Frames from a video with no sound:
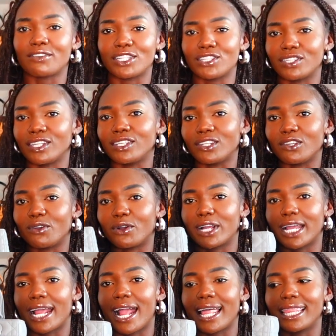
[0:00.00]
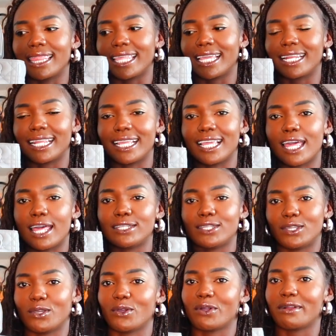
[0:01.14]
Christian Dior Lady
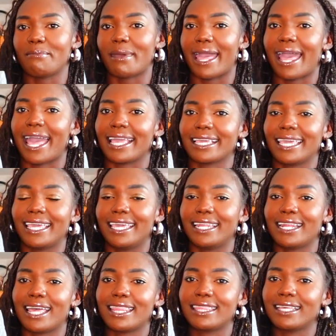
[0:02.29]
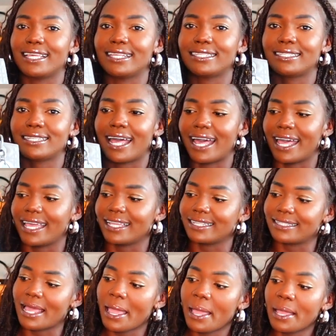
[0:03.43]
Dior bag in the
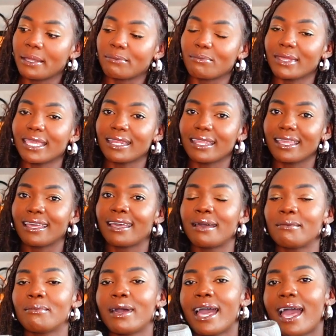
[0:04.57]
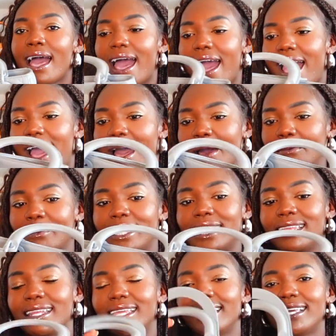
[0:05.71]
size medium.
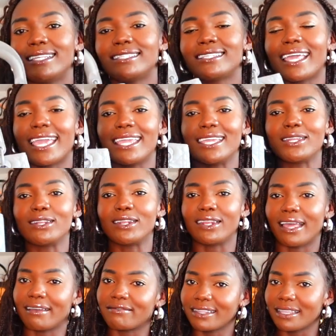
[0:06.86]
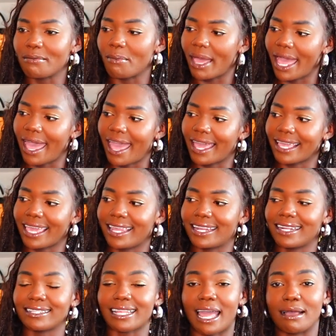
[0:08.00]
It is a lovely bag, and it
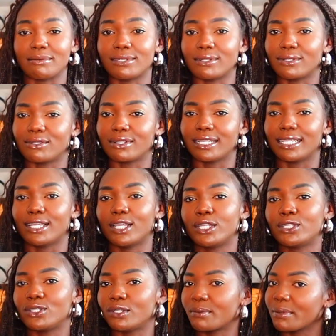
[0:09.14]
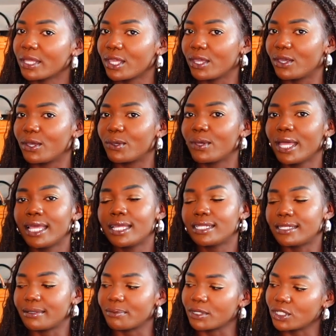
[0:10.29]
is absolutely super cute,
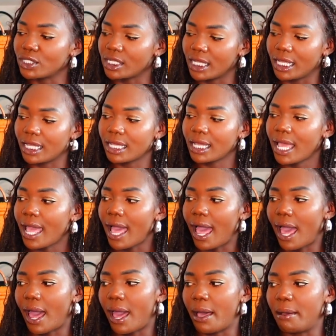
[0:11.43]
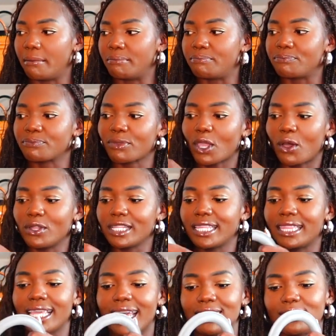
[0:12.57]
super chic. Only
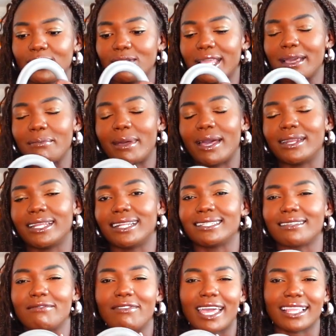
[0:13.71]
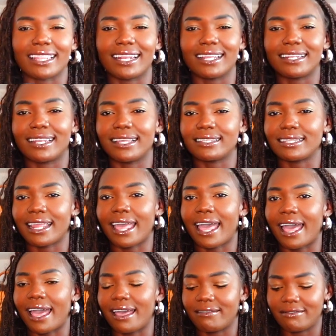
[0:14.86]
thing I don't like about it is the fact that it doesn't
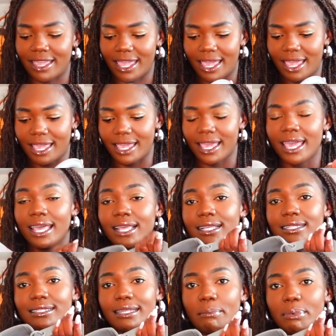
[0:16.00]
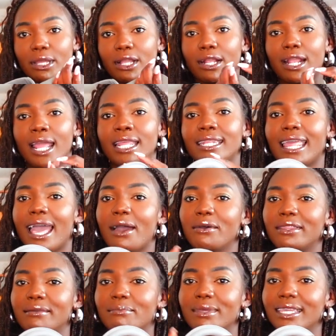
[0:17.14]
have a zipper.
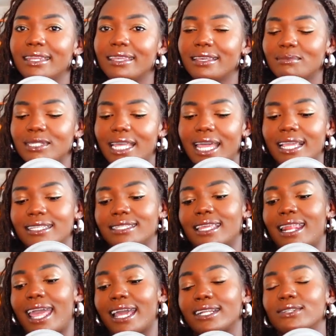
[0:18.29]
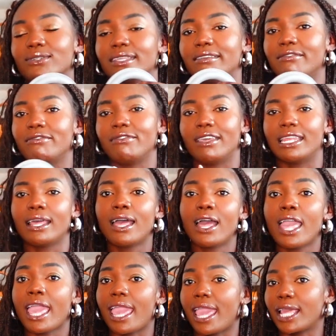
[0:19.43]
Now, the medium size can actually fit
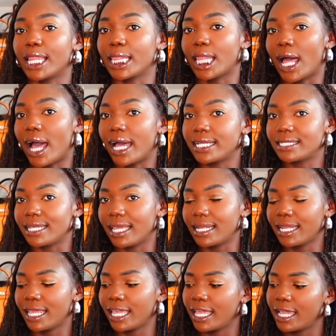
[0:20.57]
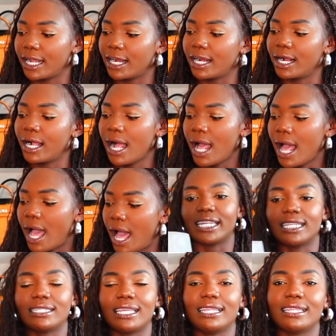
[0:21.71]
a lot in here. It
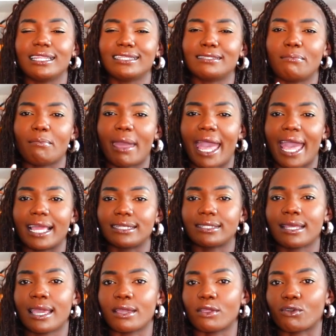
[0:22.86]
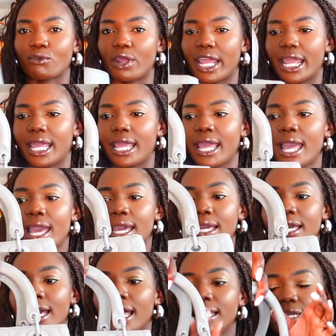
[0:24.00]
is in this matte gray
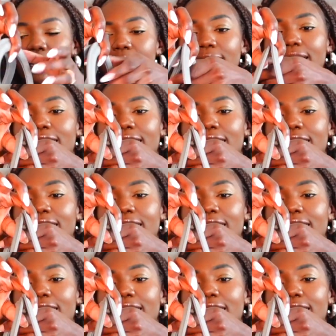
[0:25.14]
color.